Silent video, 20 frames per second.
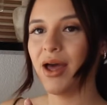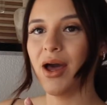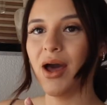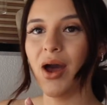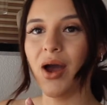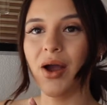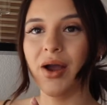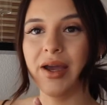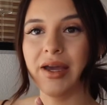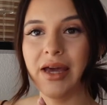
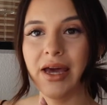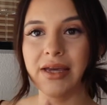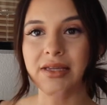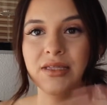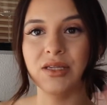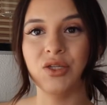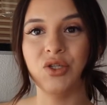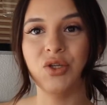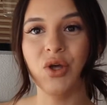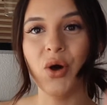Alright
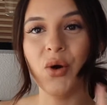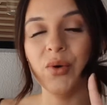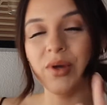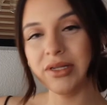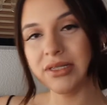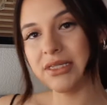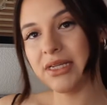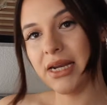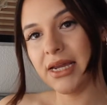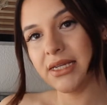guys, so
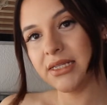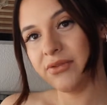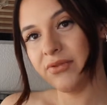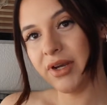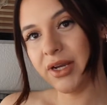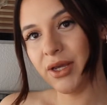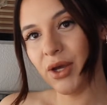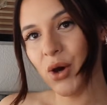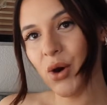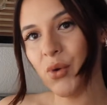in today's
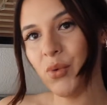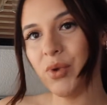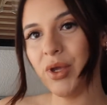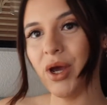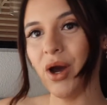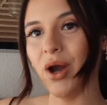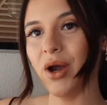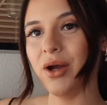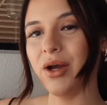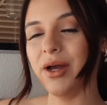video we
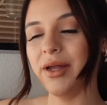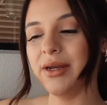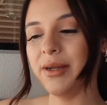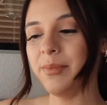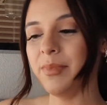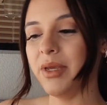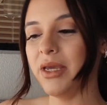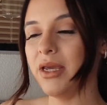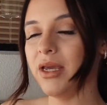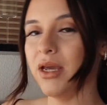are gonna
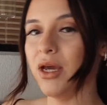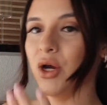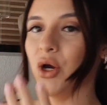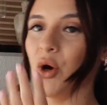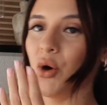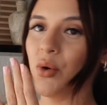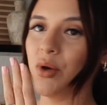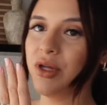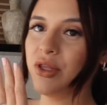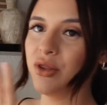be
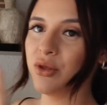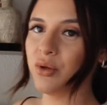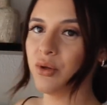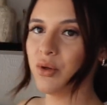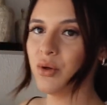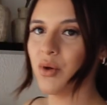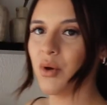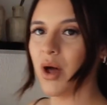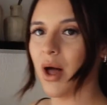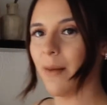going
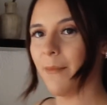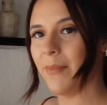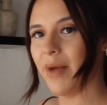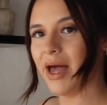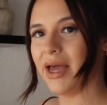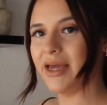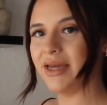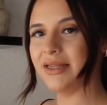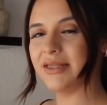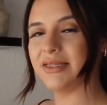through
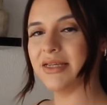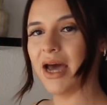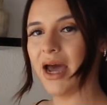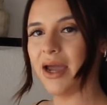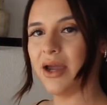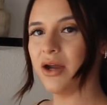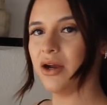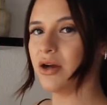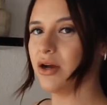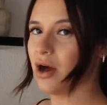my
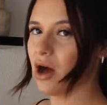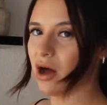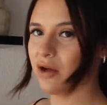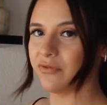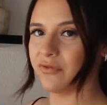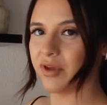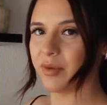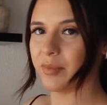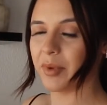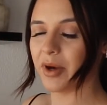entire
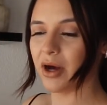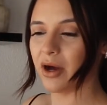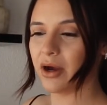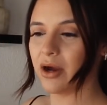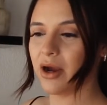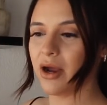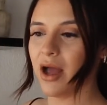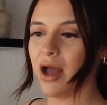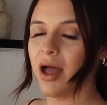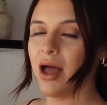coffee
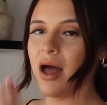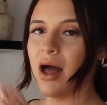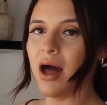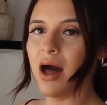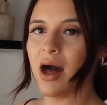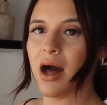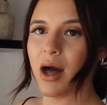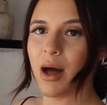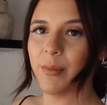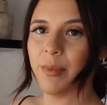bar.
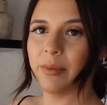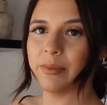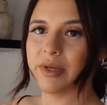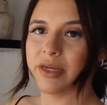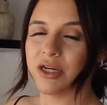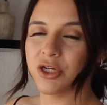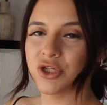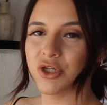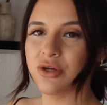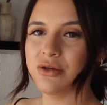I'm
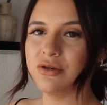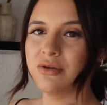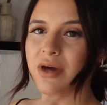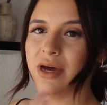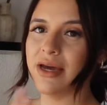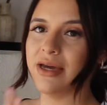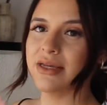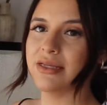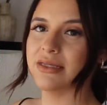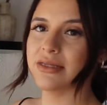gonna show you
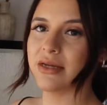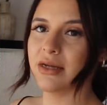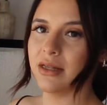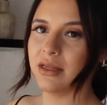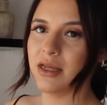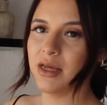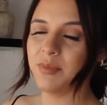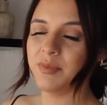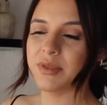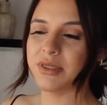guys
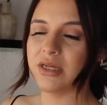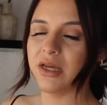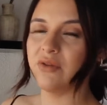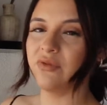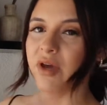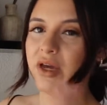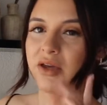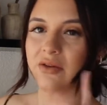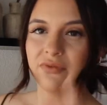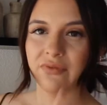clips, if
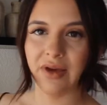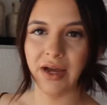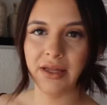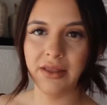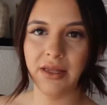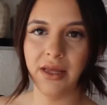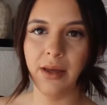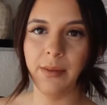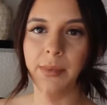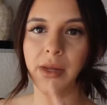I can find
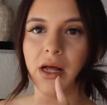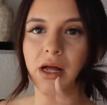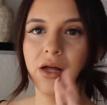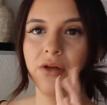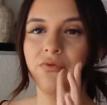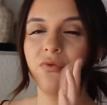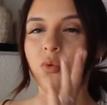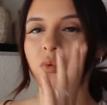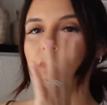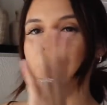them,
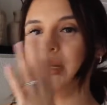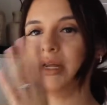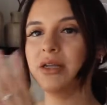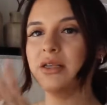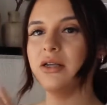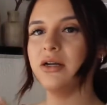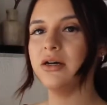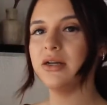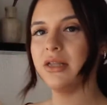of what it looked